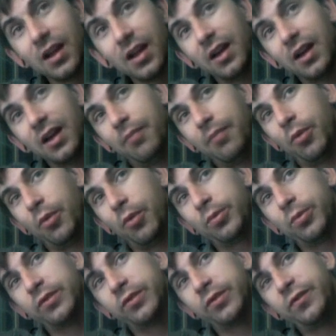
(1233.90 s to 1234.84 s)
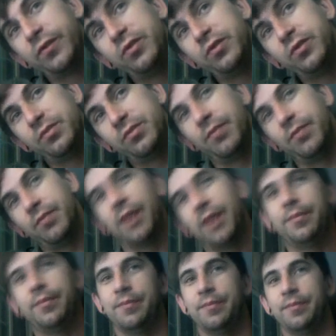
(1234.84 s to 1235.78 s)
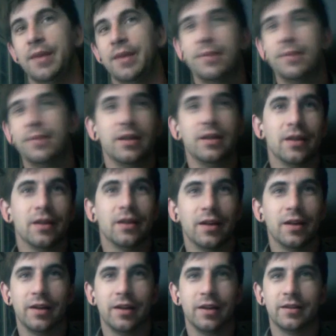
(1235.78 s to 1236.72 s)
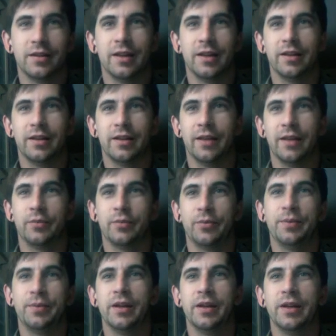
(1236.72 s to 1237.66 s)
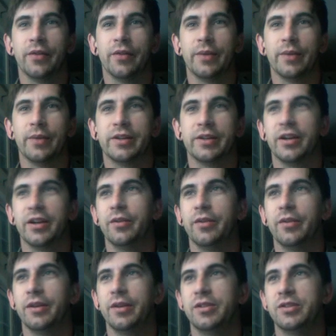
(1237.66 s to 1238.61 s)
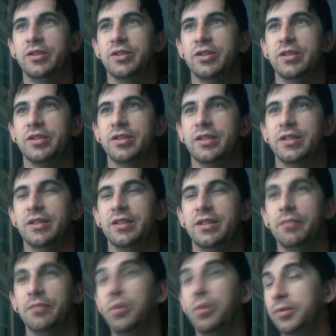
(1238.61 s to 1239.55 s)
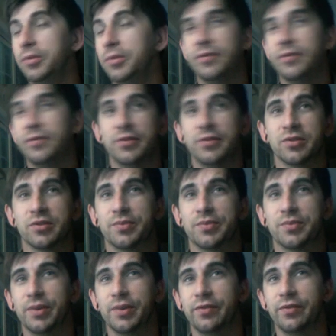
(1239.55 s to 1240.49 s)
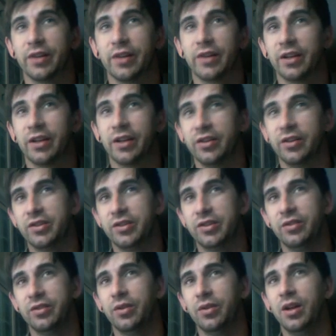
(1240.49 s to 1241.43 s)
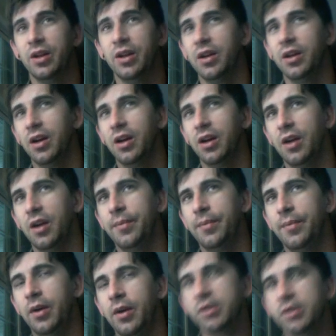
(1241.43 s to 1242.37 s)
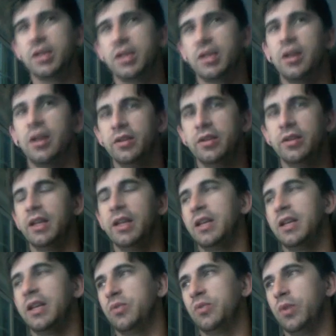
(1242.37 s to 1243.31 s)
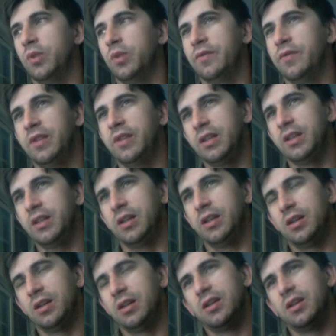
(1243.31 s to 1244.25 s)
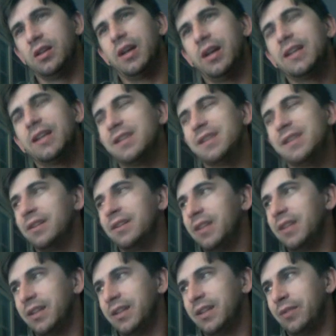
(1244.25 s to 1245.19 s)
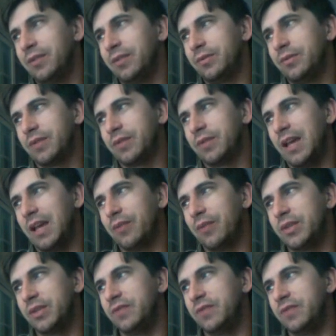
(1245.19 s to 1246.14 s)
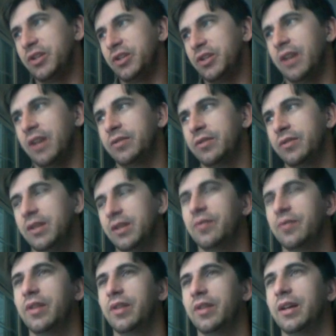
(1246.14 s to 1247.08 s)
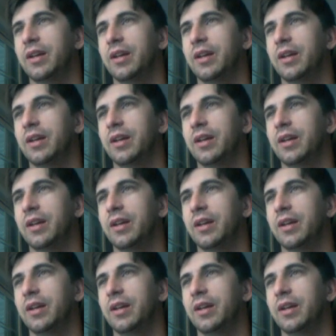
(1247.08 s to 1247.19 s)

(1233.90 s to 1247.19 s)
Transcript: Mobile diffuse, maybe. That would be another way to go, is just... Mobile diffuse looks pretty friggin' good, too. Honestly, unlit is one of the... I guess unlit can't receive shadows, I don't think.